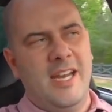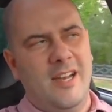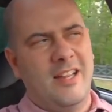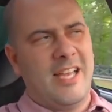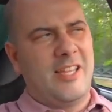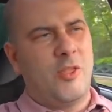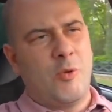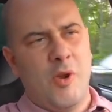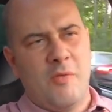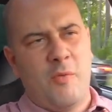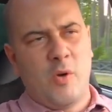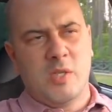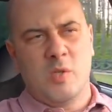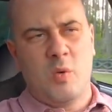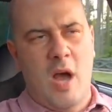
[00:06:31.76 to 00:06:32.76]
like 3 or
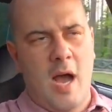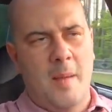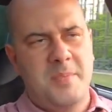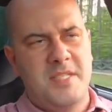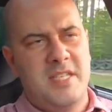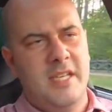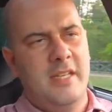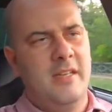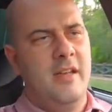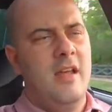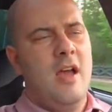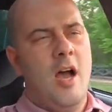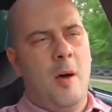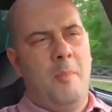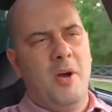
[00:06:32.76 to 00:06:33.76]
4 swaps, did
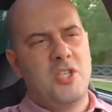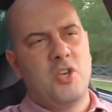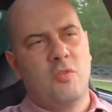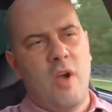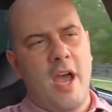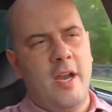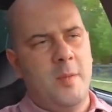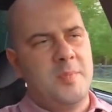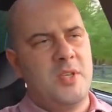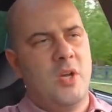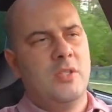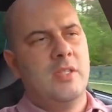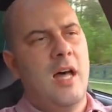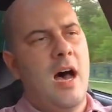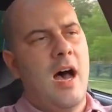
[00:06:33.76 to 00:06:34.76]
a bunch of write-ups
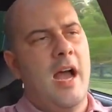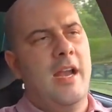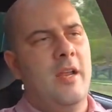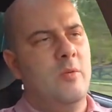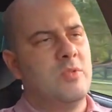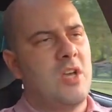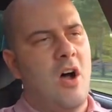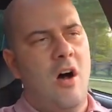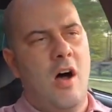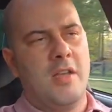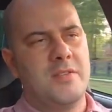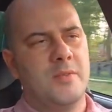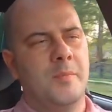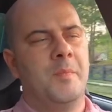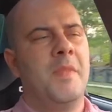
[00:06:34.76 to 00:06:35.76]
online. It was
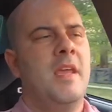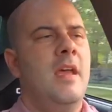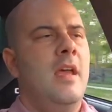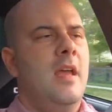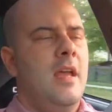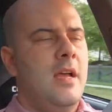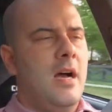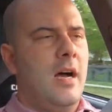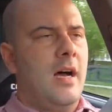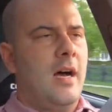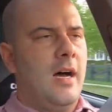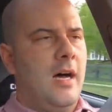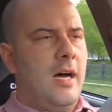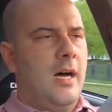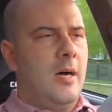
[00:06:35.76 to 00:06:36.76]
awesome.
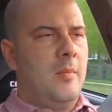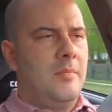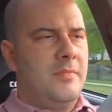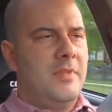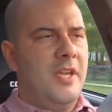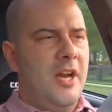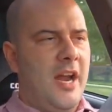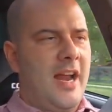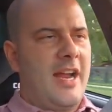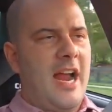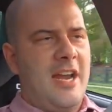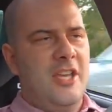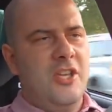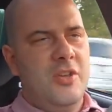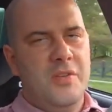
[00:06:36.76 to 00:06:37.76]
You know, and I
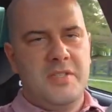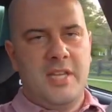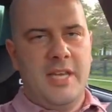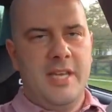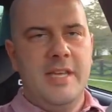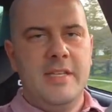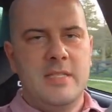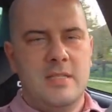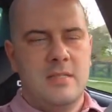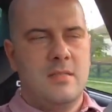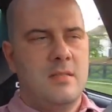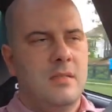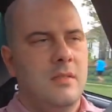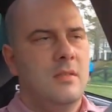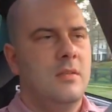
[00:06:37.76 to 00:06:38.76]
kind of used his
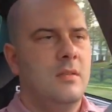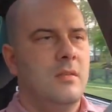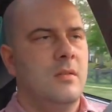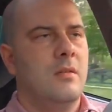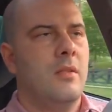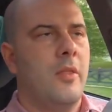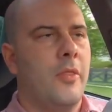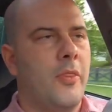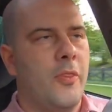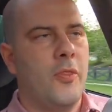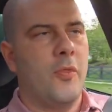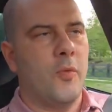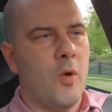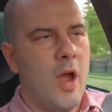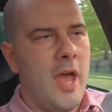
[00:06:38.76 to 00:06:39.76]

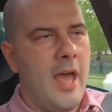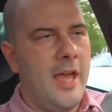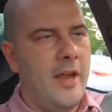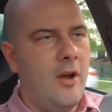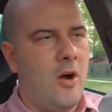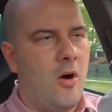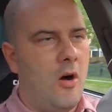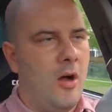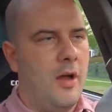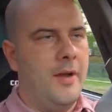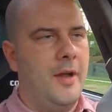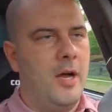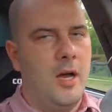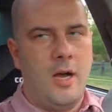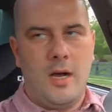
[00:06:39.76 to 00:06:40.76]
thread
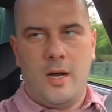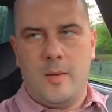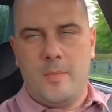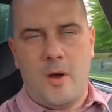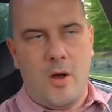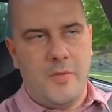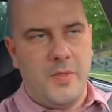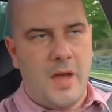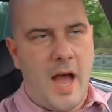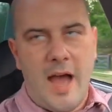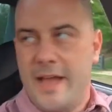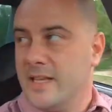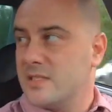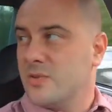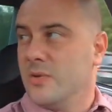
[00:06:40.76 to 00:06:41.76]
on the
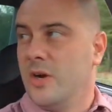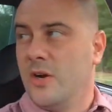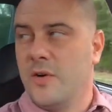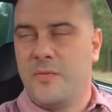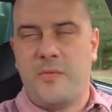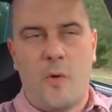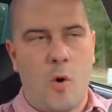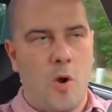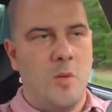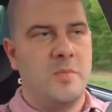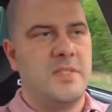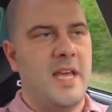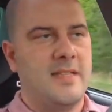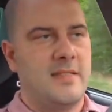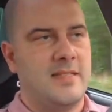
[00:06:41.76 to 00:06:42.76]
IS300
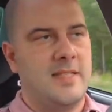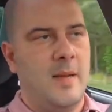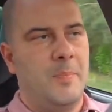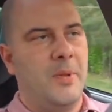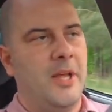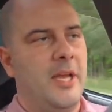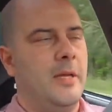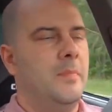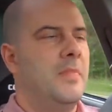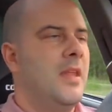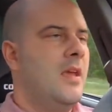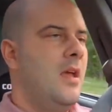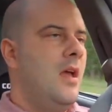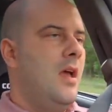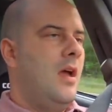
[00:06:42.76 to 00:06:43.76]
forums as a template,
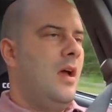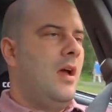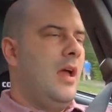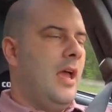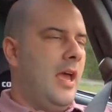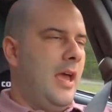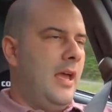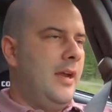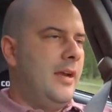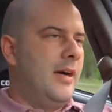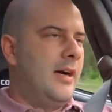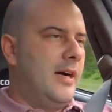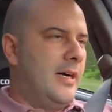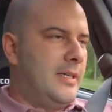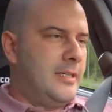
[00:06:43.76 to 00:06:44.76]
and
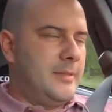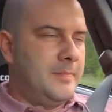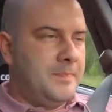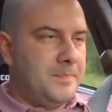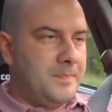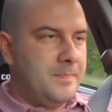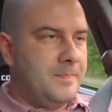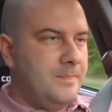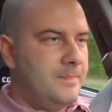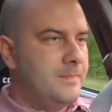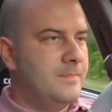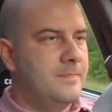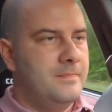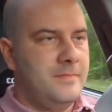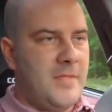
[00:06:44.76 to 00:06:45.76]

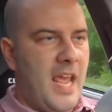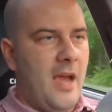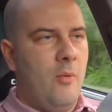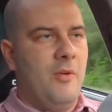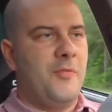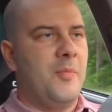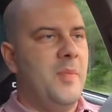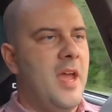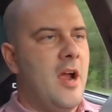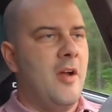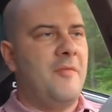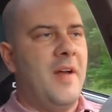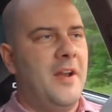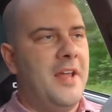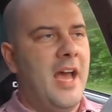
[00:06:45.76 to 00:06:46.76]
yeah, I went from there.
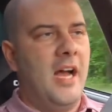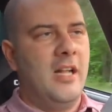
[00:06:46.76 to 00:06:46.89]
I found an